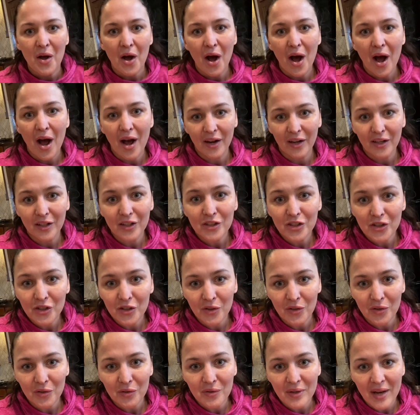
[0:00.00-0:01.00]
I'm gonna show
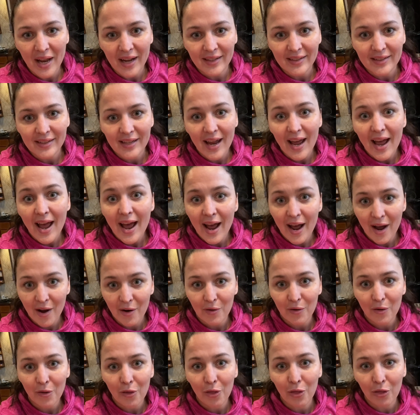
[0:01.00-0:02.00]
you next how
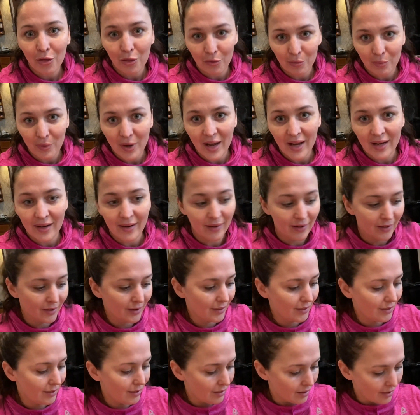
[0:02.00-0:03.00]
to thread
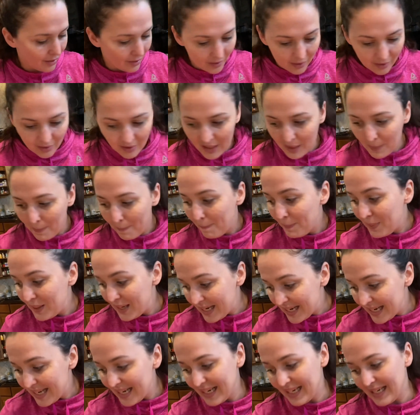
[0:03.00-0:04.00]
the
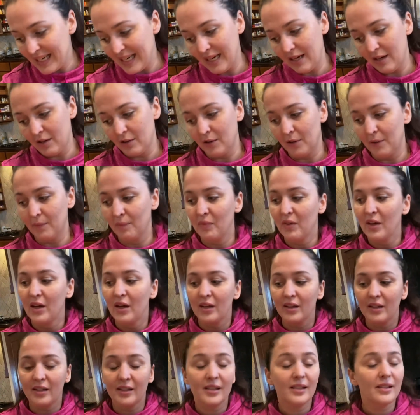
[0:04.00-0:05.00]
beading needle.
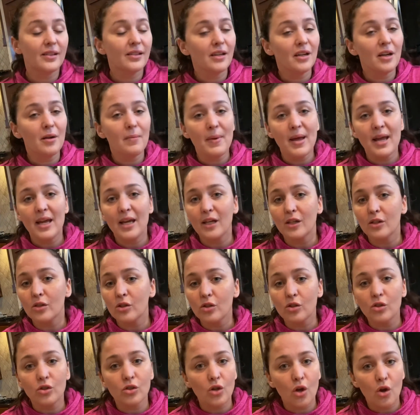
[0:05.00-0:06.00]
This is gonna make it
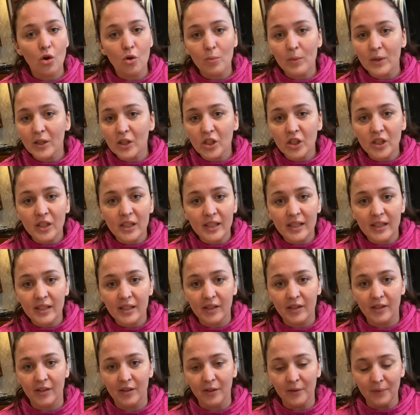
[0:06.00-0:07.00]
so much
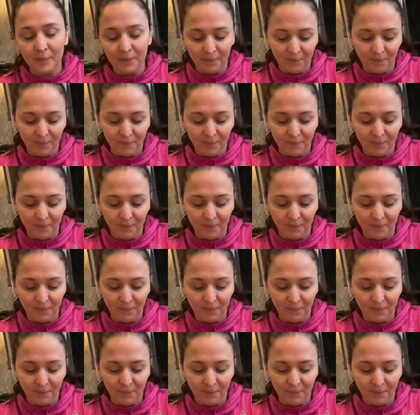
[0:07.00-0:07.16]
easier